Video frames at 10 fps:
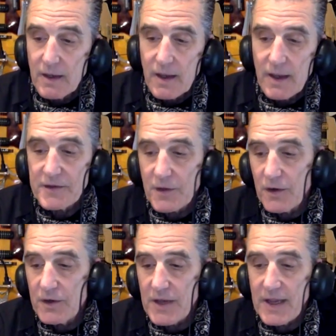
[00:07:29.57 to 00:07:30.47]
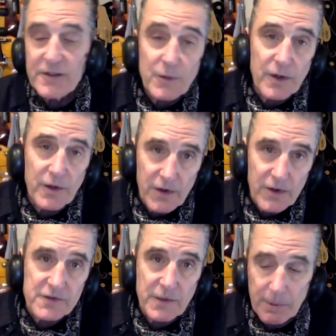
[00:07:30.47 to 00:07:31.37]
and to
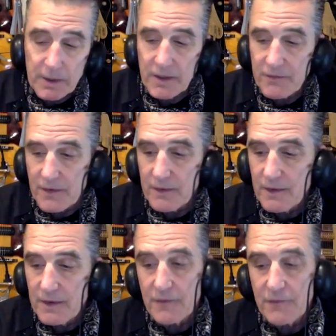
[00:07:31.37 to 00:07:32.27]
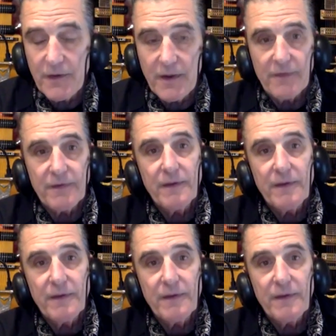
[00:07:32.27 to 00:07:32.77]
encourage the believer in their faith.